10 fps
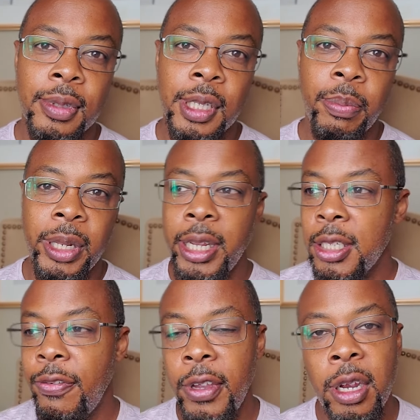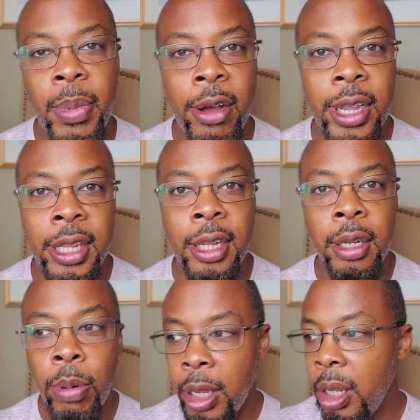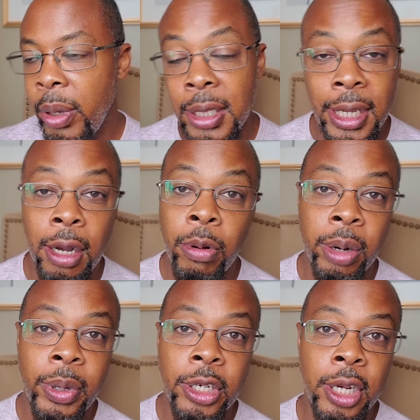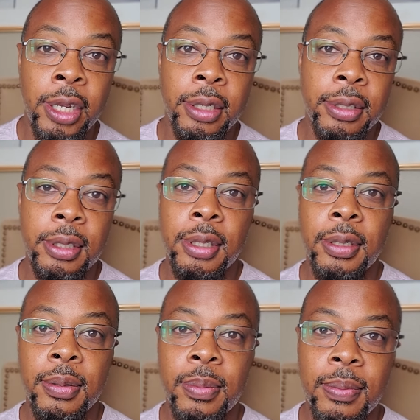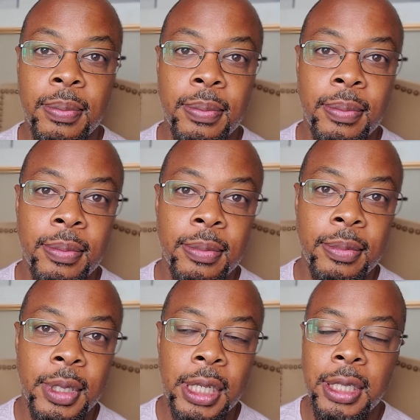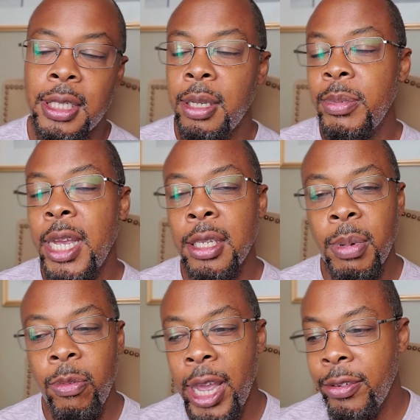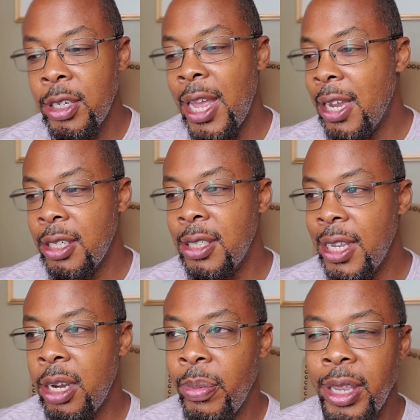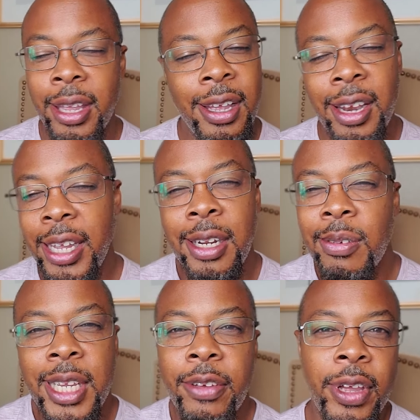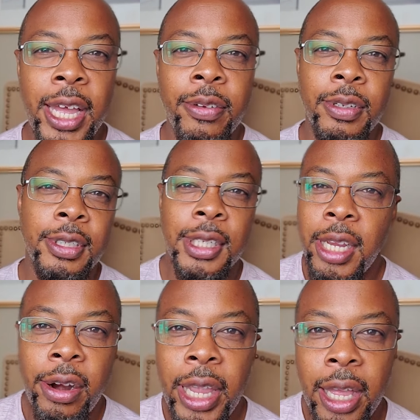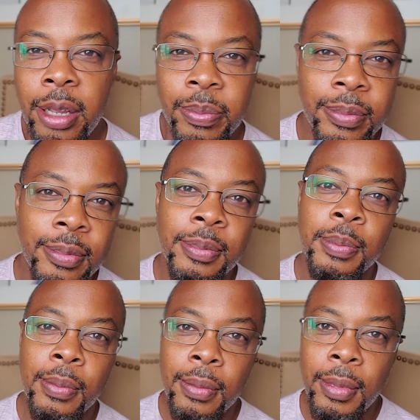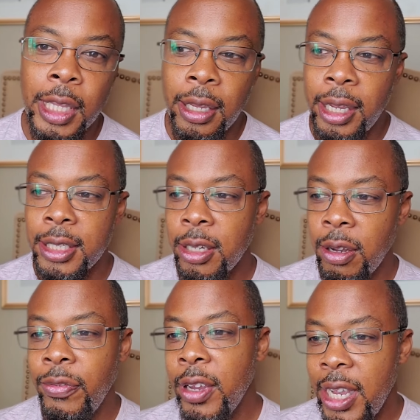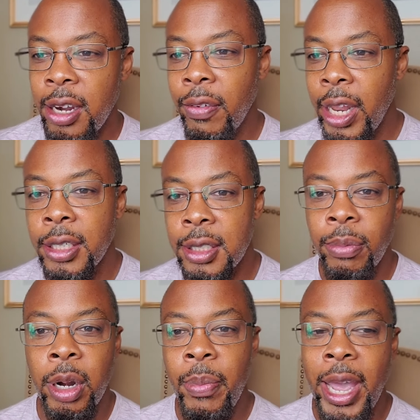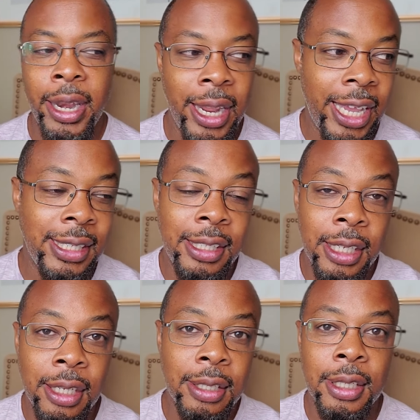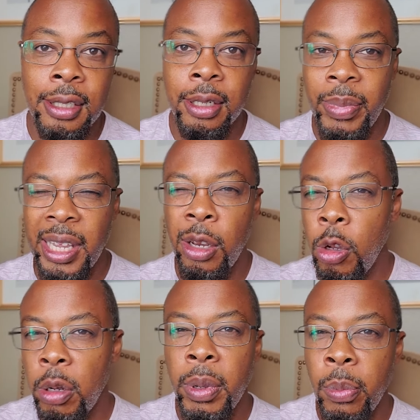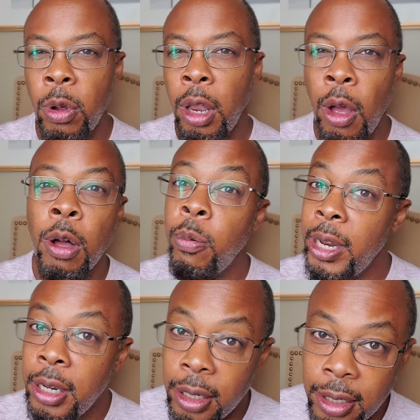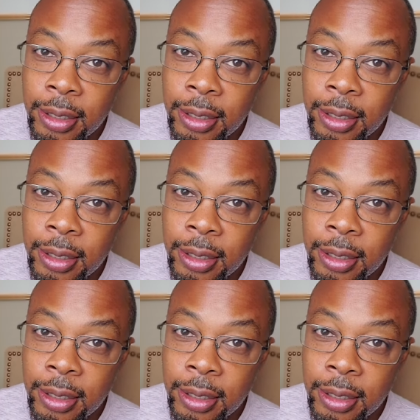but there's fear about ending quickly because they don't want to be judged. Sometimes my wife, she'll actually say to me, like, don't take forever. Just hurry up. And so if you're in a relationship with a man that has a tendency to be a little bit more long-winded,